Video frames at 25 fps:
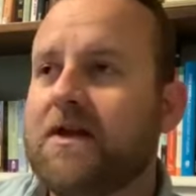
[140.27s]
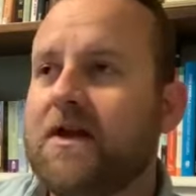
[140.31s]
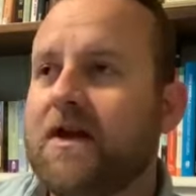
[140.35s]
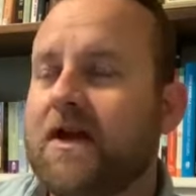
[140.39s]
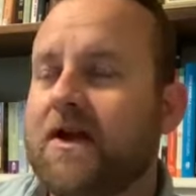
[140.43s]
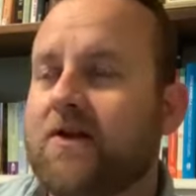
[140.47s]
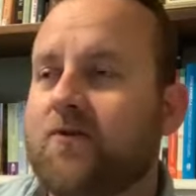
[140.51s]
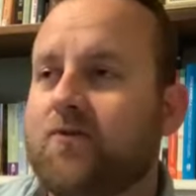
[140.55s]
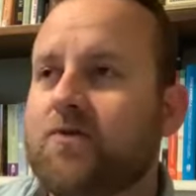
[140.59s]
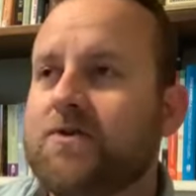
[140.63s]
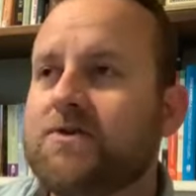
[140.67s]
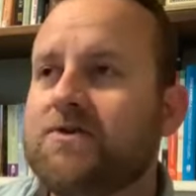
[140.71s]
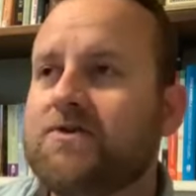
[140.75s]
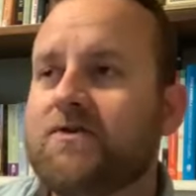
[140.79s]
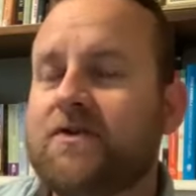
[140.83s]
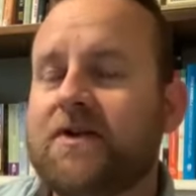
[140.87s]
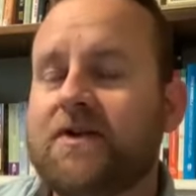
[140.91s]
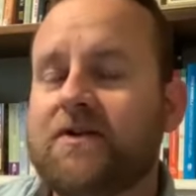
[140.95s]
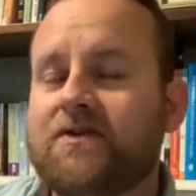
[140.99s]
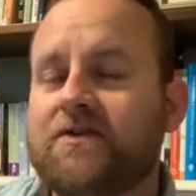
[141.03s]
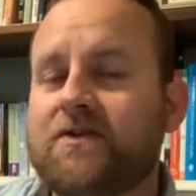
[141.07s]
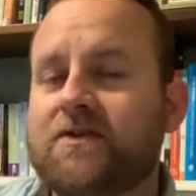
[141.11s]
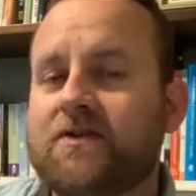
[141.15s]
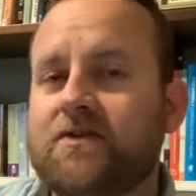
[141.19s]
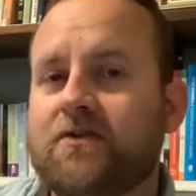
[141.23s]
And once you
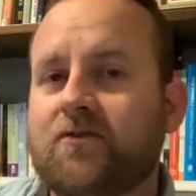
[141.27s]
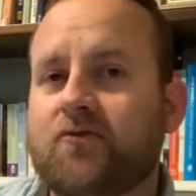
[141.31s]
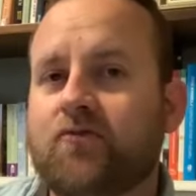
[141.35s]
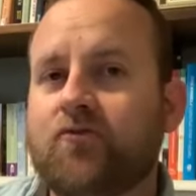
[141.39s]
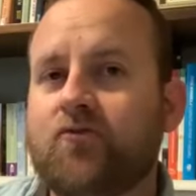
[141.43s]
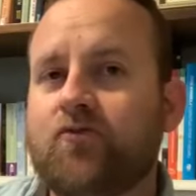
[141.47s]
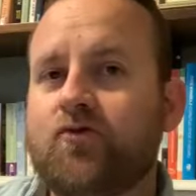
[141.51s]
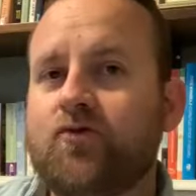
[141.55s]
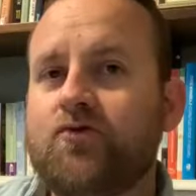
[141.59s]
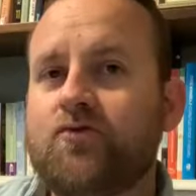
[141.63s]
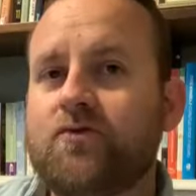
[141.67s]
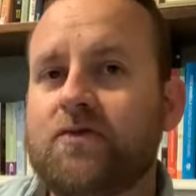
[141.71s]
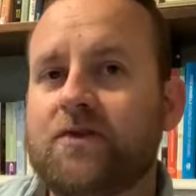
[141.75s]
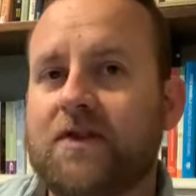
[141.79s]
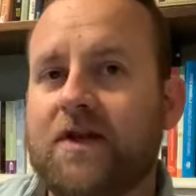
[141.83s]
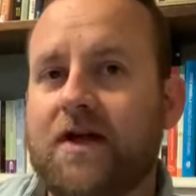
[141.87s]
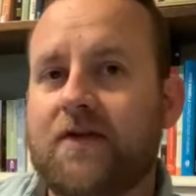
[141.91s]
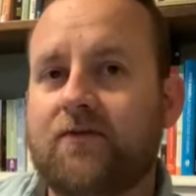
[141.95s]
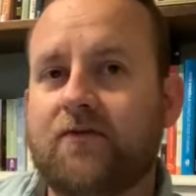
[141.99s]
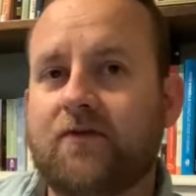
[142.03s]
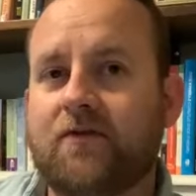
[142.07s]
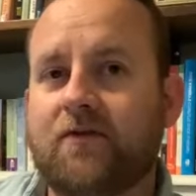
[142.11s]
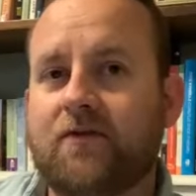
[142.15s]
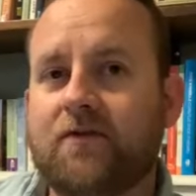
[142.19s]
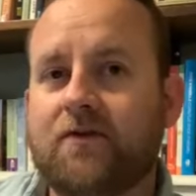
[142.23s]
get to the root
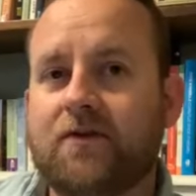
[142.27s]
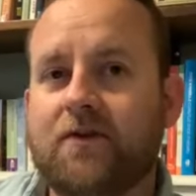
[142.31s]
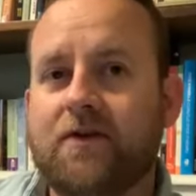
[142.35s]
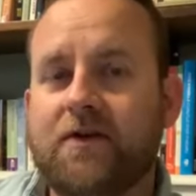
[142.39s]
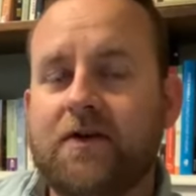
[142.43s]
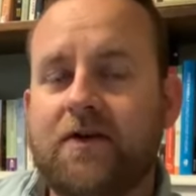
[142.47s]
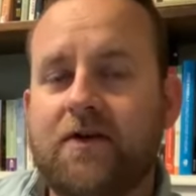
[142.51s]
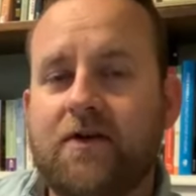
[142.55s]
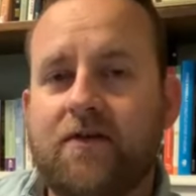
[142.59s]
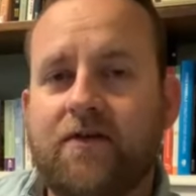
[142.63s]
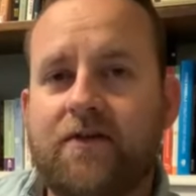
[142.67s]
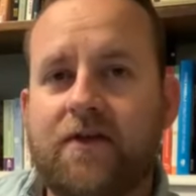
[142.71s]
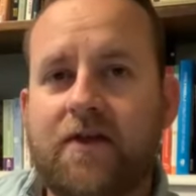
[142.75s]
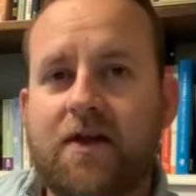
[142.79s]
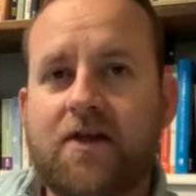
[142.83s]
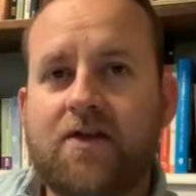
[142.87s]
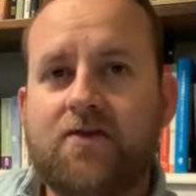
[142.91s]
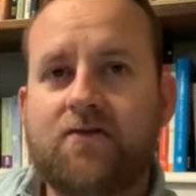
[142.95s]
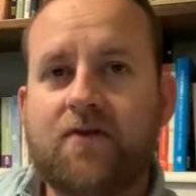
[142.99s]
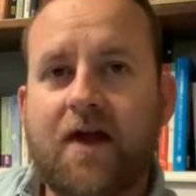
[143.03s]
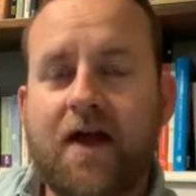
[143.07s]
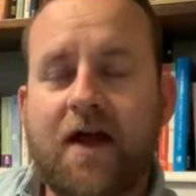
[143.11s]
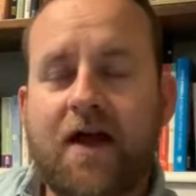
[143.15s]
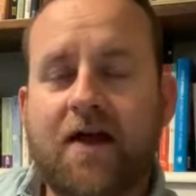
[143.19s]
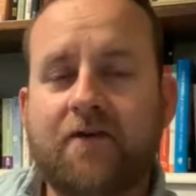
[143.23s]
level, then you
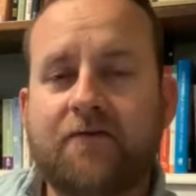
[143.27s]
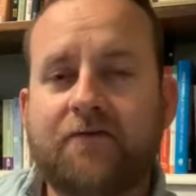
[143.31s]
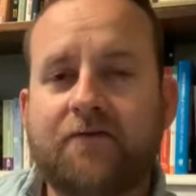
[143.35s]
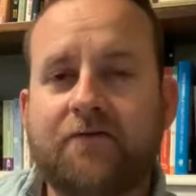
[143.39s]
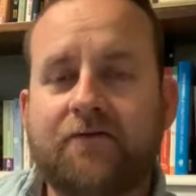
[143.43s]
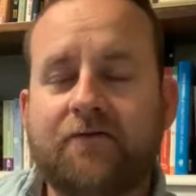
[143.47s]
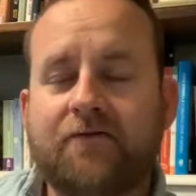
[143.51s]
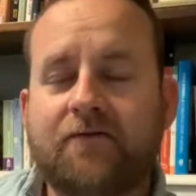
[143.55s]
have